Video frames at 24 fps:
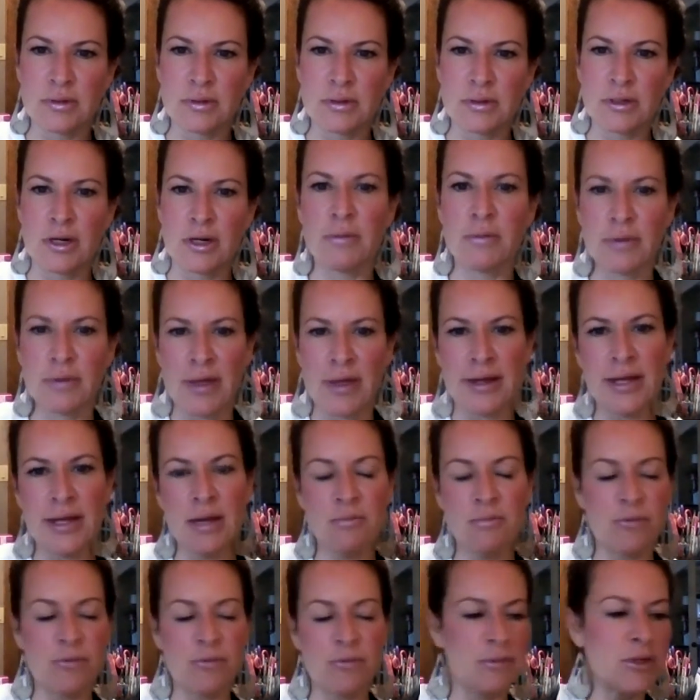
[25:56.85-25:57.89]
know where that
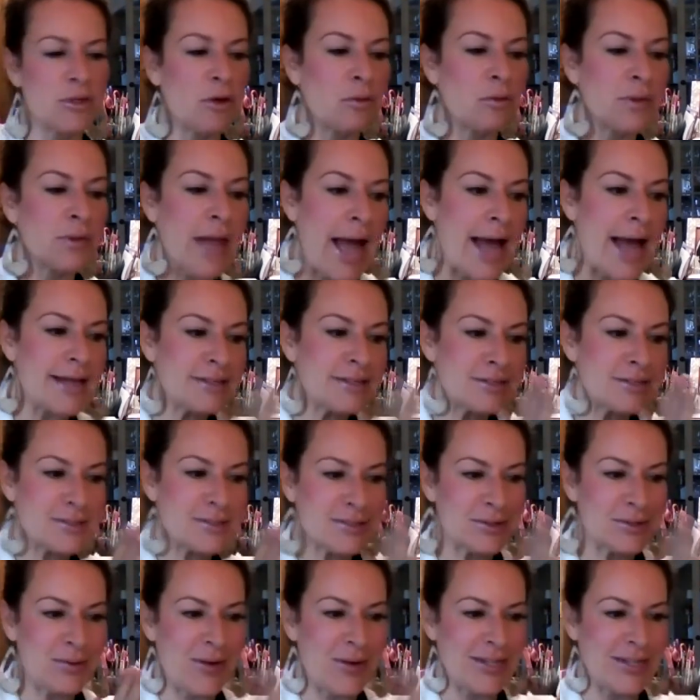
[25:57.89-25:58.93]
came from. So
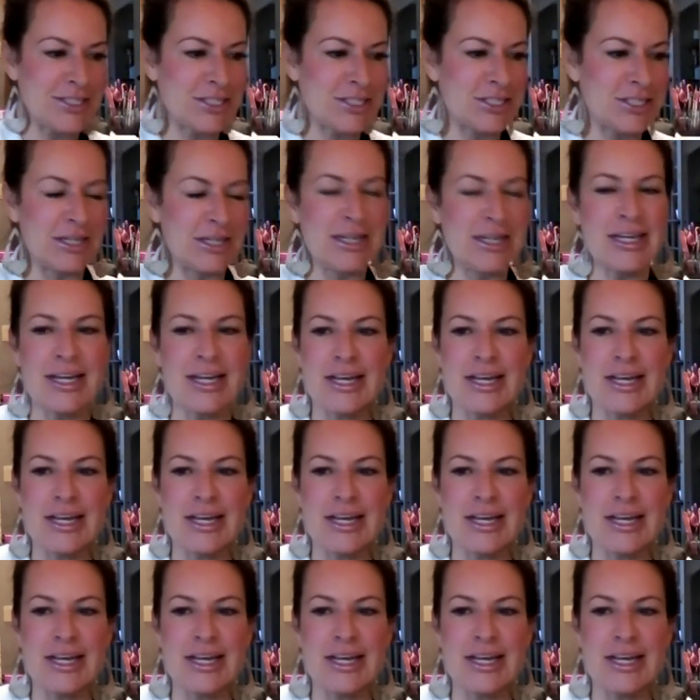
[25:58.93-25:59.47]
last question.